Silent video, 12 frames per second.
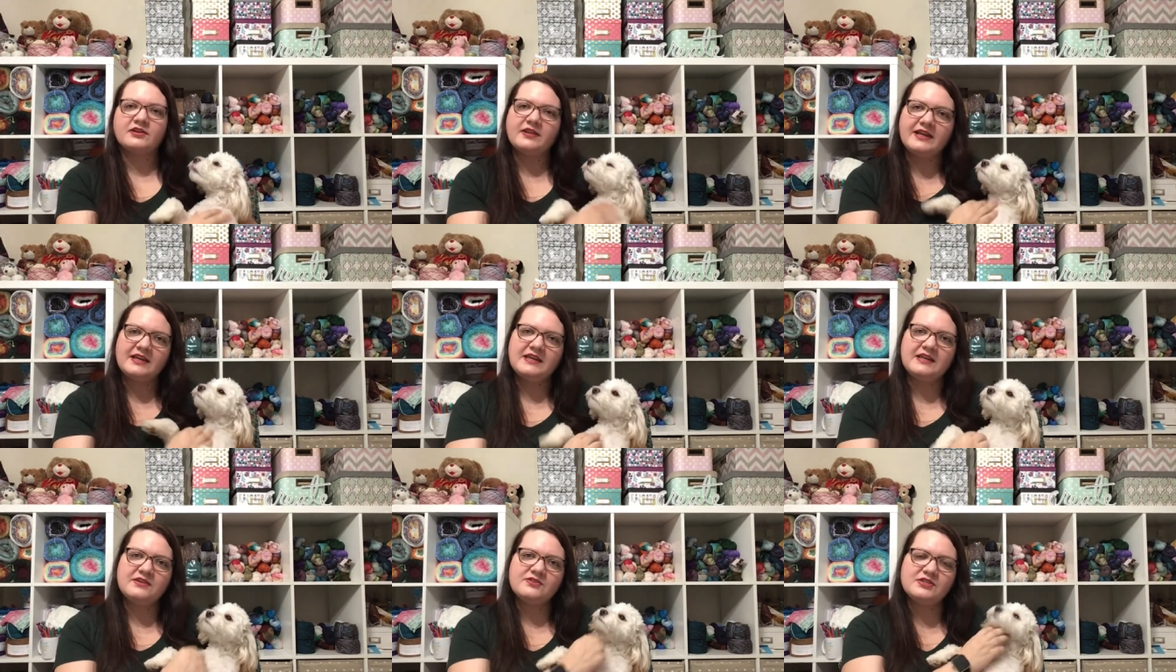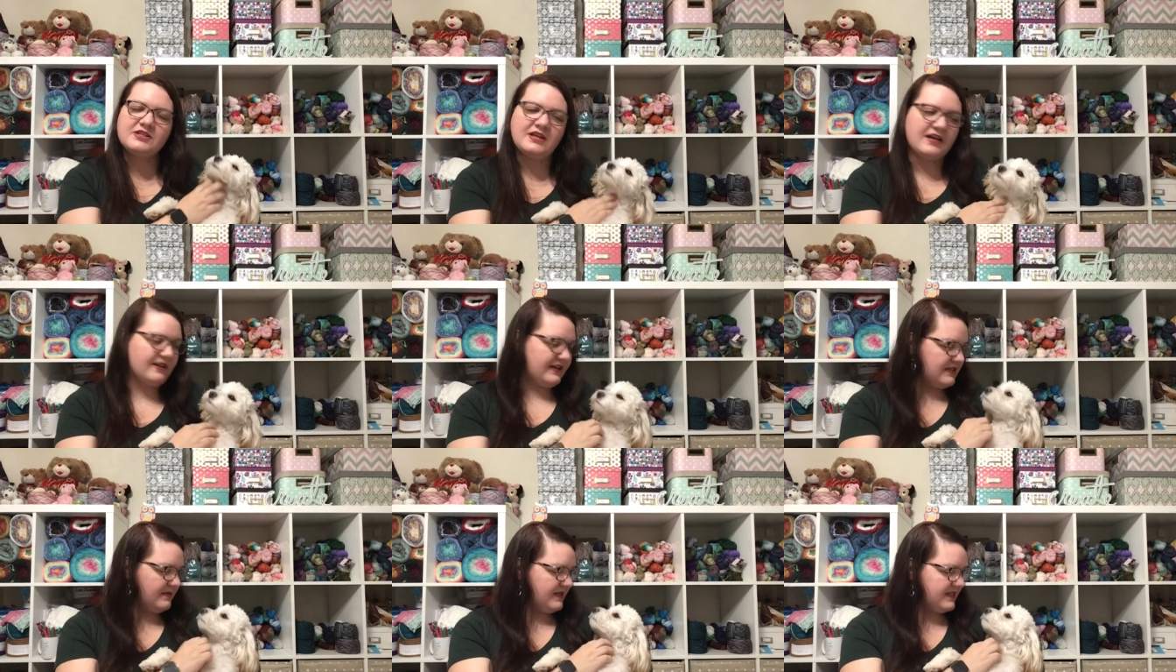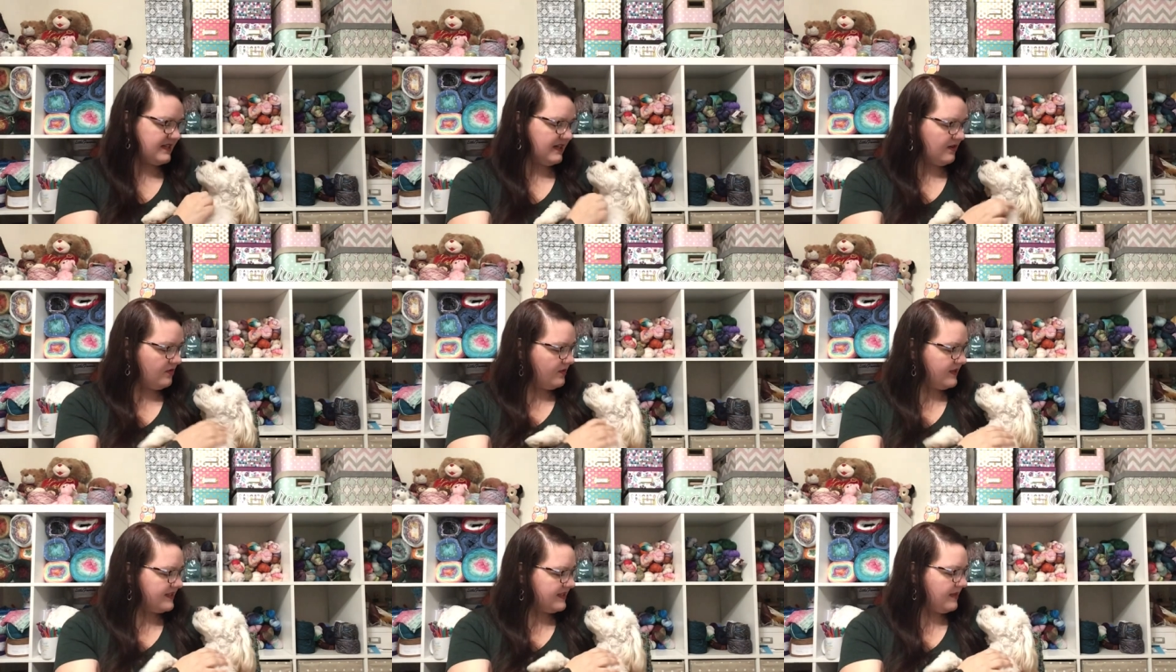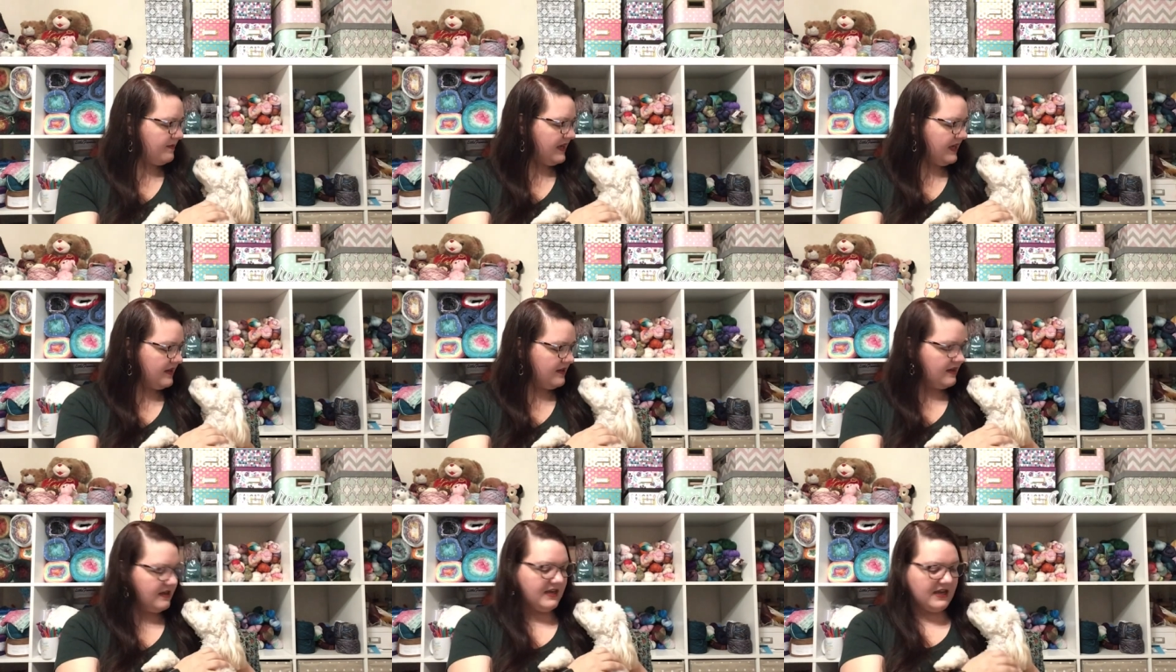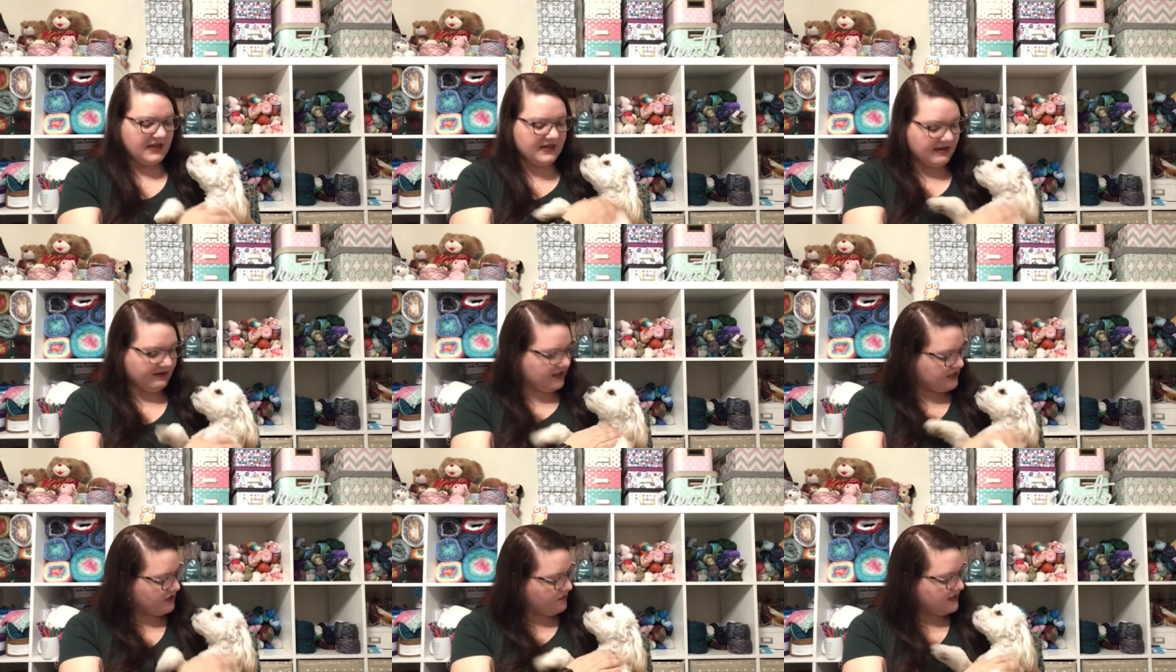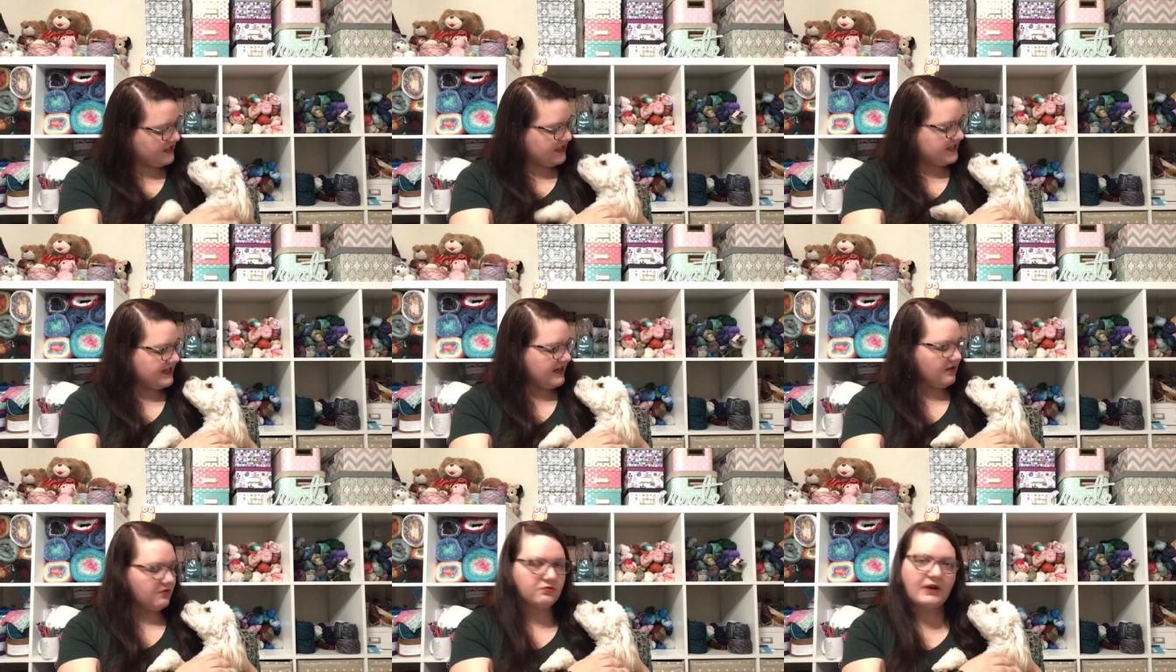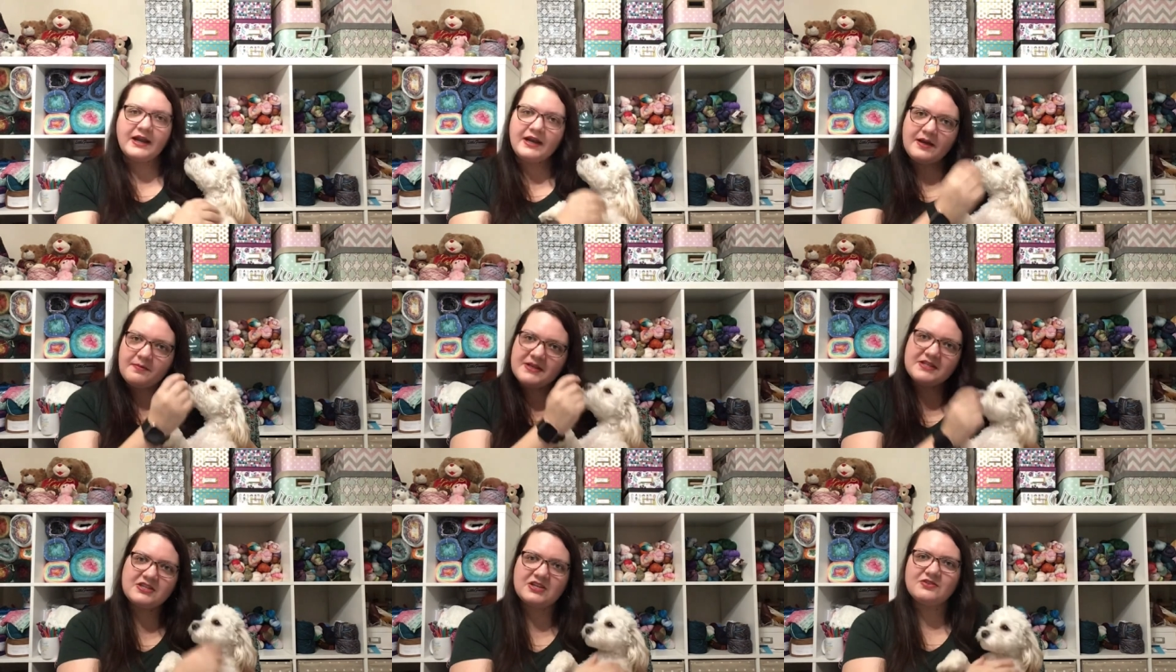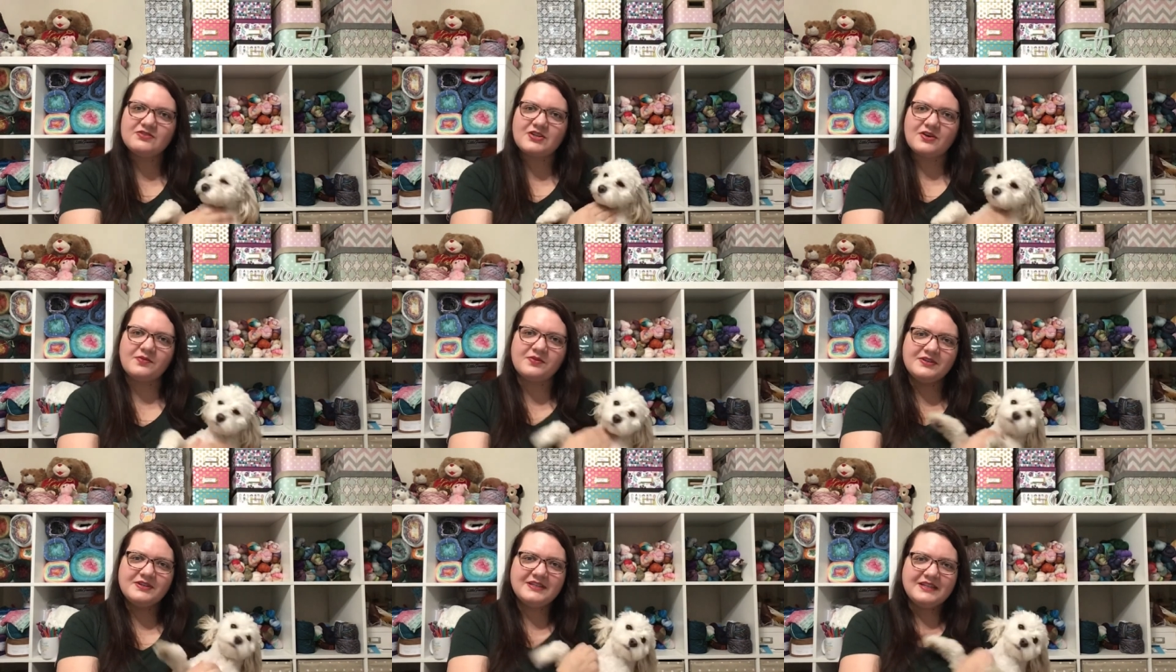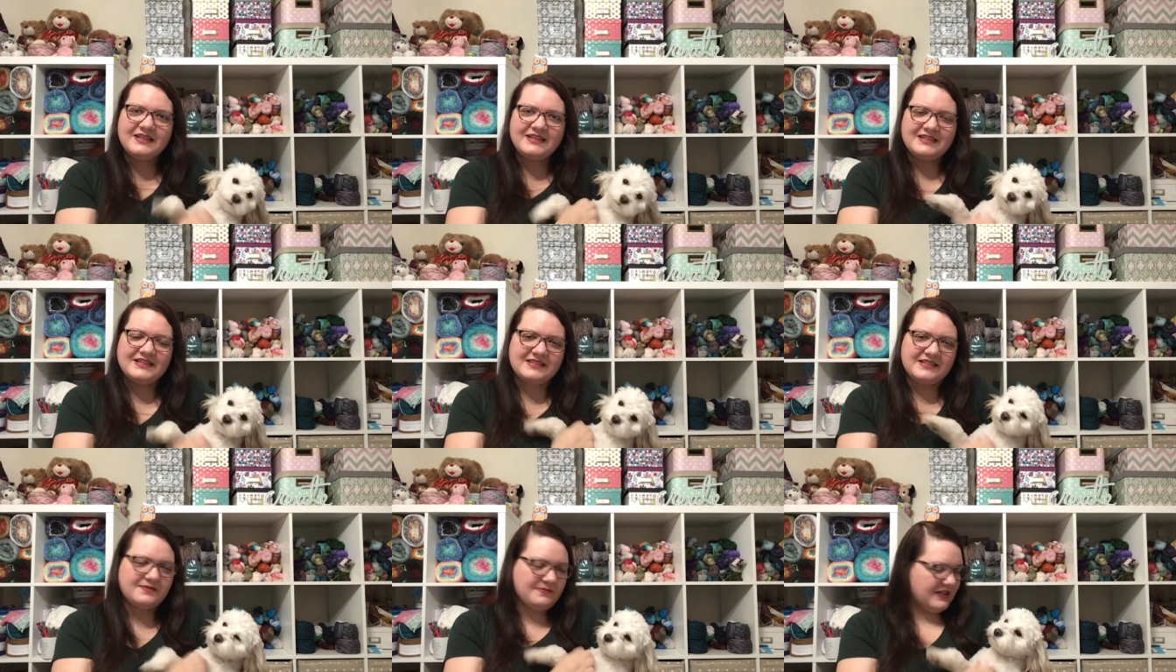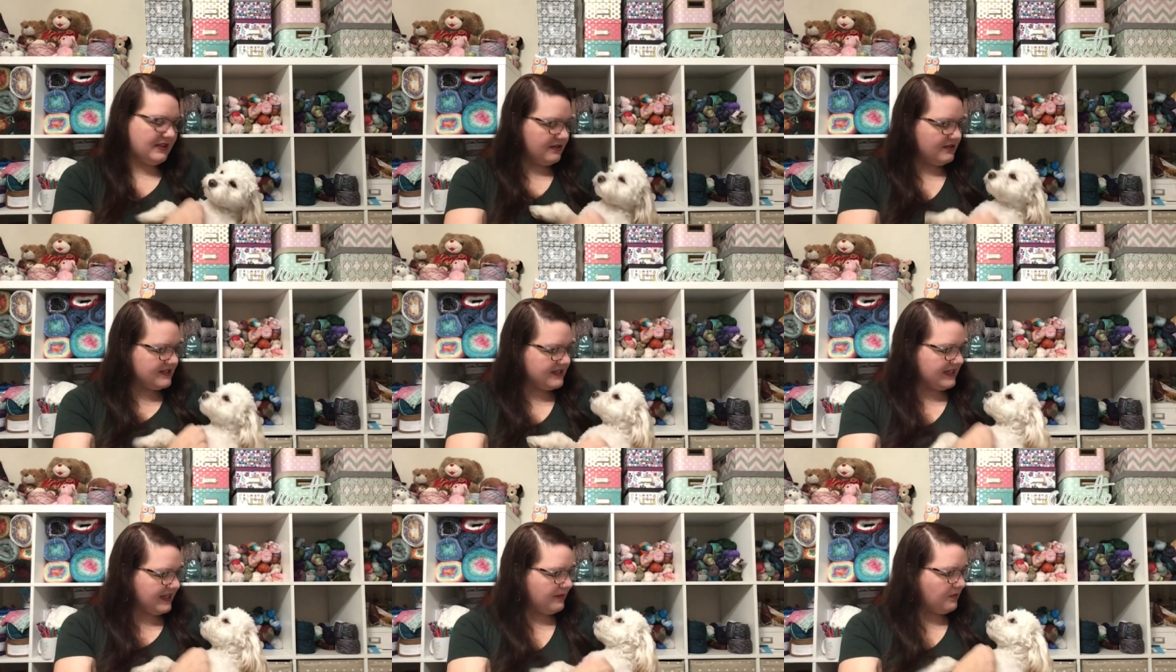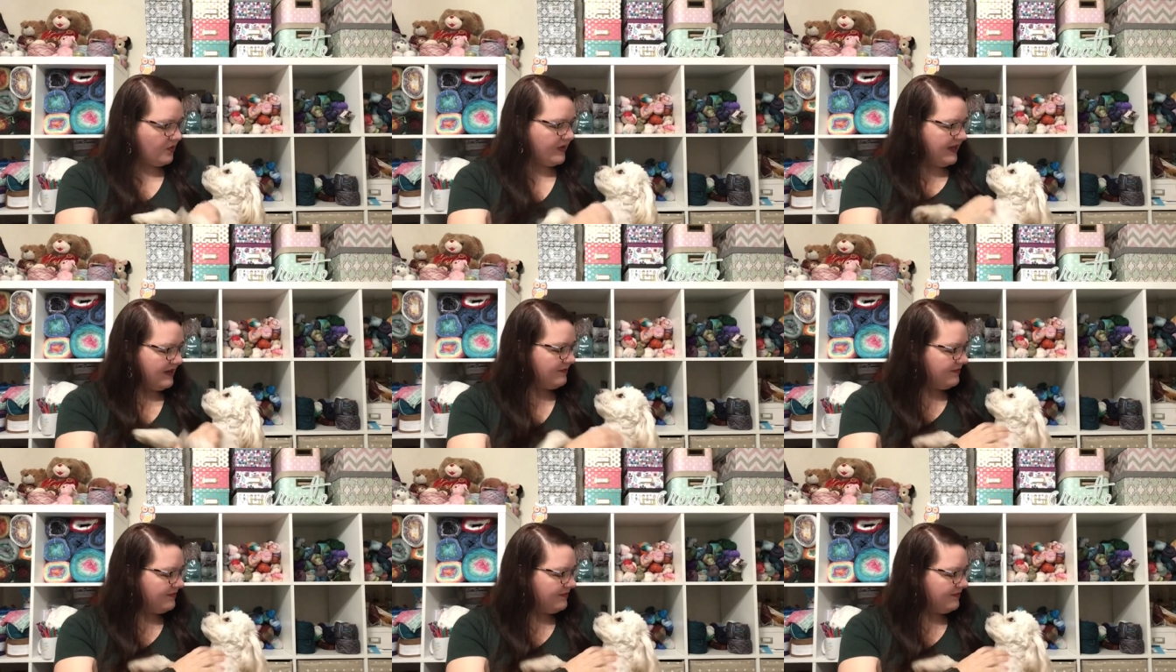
Like, he used to not like to be snuggled while sleeping, and now he just wants to snuggle right up into you, so this is my little snuggy boy.